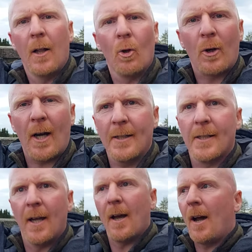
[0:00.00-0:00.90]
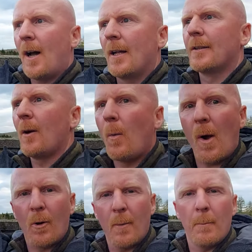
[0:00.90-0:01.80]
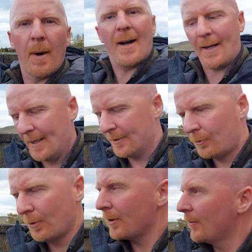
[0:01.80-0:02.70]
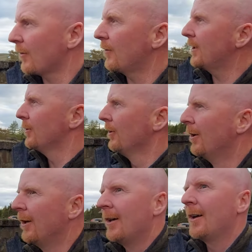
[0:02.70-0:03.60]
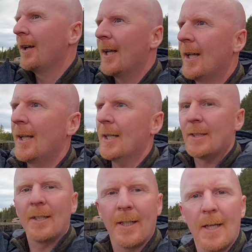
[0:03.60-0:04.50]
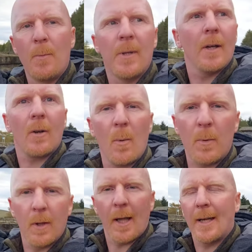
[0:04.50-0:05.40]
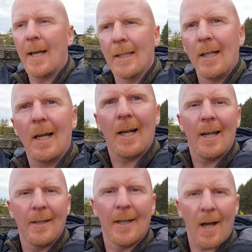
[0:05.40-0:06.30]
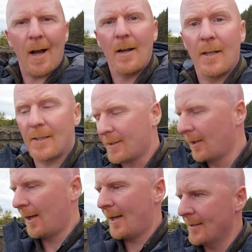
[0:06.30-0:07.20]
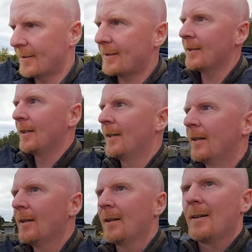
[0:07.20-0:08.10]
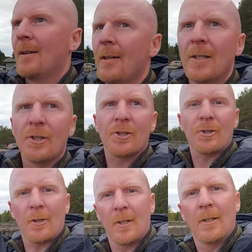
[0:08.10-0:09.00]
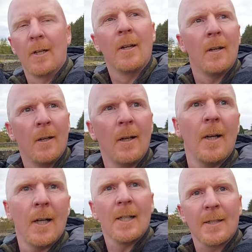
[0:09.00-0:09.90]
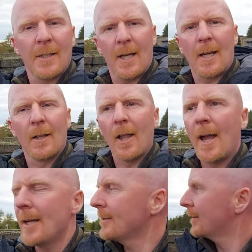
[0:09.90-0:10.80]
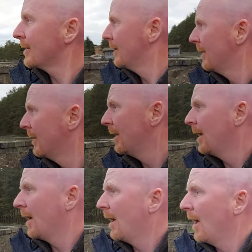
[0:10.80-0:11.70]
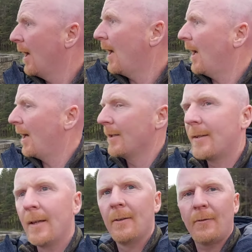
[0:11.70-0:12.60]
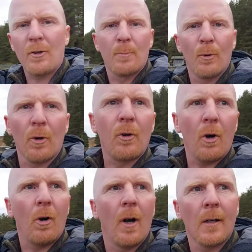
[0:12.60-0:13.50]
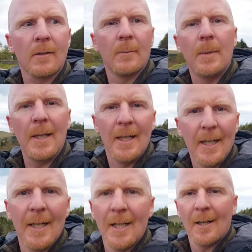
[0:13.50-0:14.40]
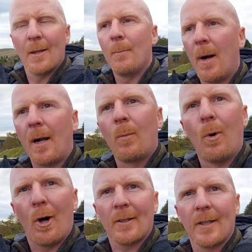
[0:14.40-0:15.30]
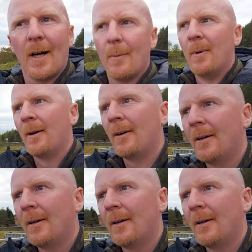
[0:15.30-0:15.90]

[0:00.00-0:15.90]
Hello guys, and welcome back to another video. Today we are up Glen Isla in the Angus Glens. Stunning set of glens. And first port of call has to be the Backwater Dam.